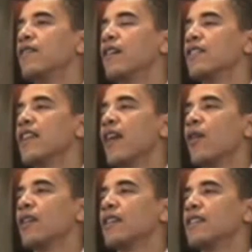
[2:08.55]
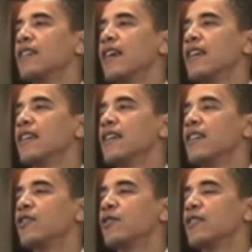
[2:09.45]
for us not only to tend
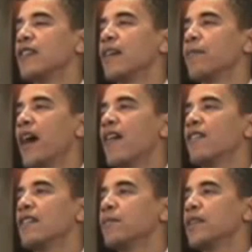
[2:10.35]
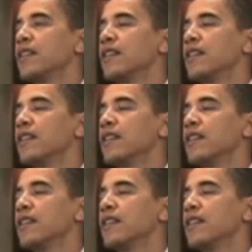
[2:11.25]
to issues like poverty, but